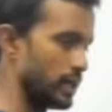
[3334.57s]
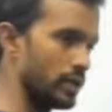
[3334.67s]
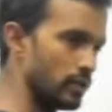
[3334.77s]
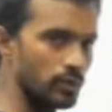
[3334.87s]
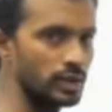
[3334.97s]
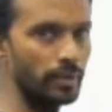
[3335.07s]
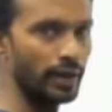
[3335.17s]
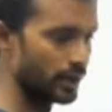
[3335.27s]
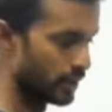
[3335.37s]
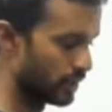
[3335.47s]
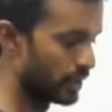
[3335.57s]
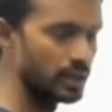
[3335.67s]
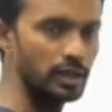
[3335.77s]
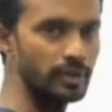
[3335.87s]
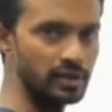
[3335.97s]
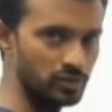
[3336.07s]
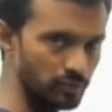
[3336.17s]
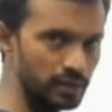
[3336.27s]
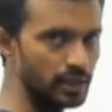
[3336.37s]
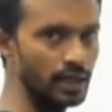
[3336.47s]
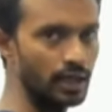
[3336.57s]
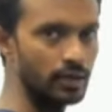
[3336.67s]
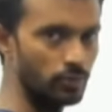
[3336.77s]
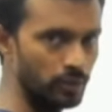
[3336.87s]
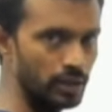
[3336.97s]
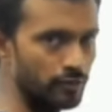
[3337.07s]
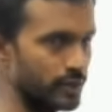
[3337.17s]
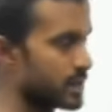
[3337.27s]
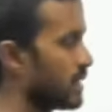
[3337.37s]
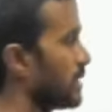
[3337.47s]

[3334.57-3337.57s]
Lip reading: we know the mandatory term that should be there to be a first